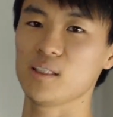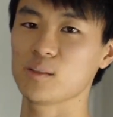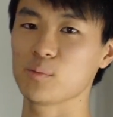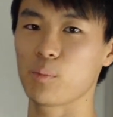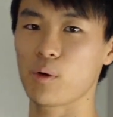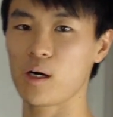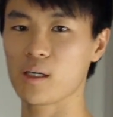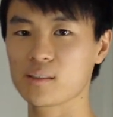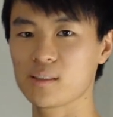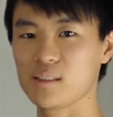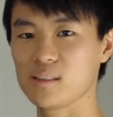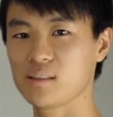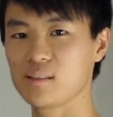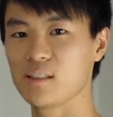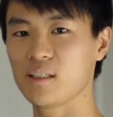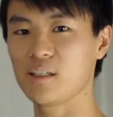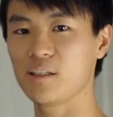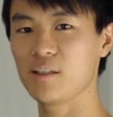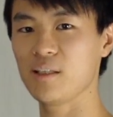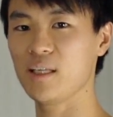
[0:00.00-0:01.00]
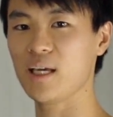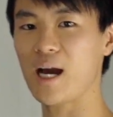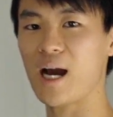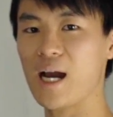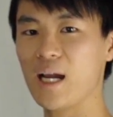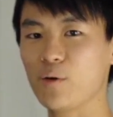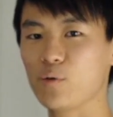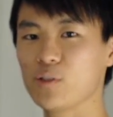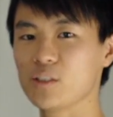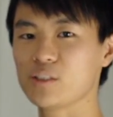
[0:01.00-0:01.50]
these boxes, they're the
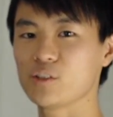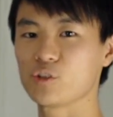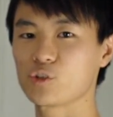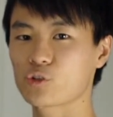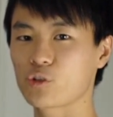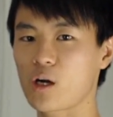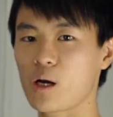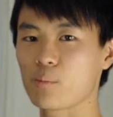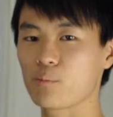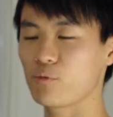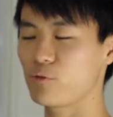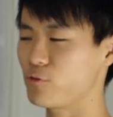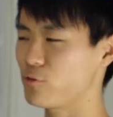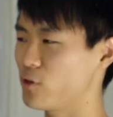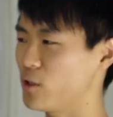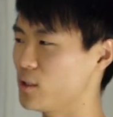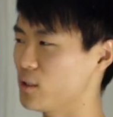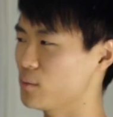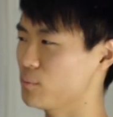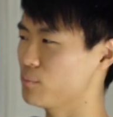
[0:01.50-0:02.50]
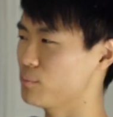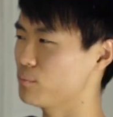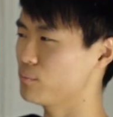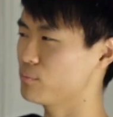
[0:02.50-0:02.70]
Iris drop front